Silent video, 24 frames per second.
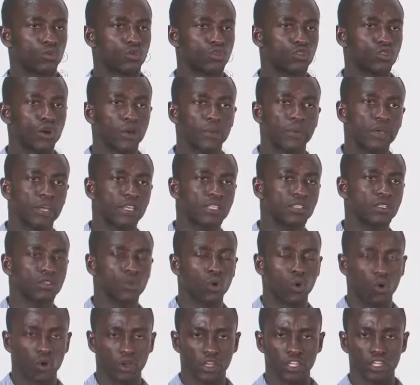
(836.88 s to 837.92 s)
topics
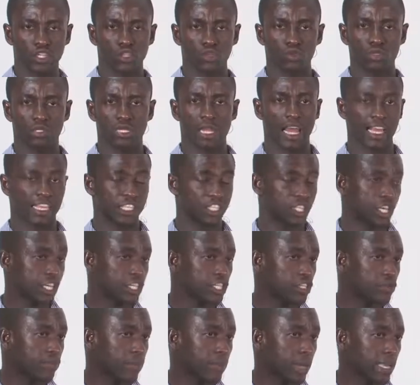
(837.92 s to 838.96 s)
or issues like
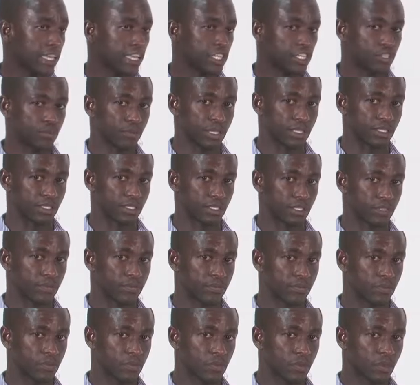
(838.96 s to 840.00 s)
change management,
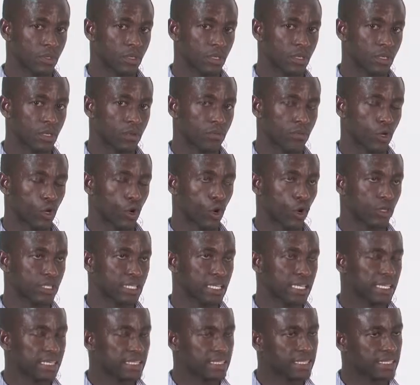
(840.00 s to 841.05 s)

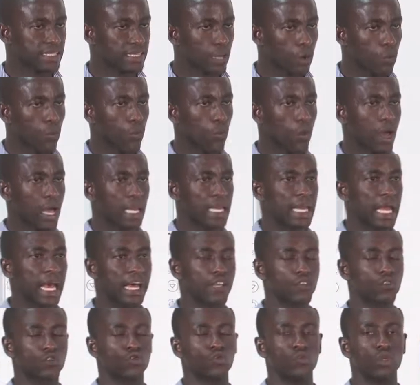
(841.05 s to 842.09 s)
because someone
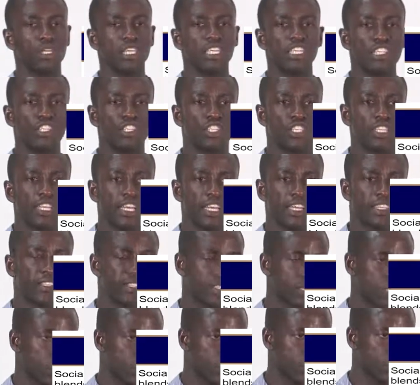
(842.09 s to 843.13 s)
has to
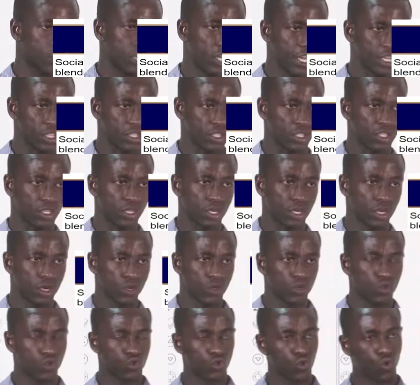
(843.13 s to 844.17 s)
initiate change.
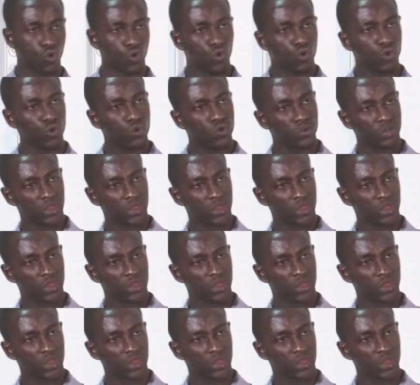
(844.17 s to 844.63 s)
So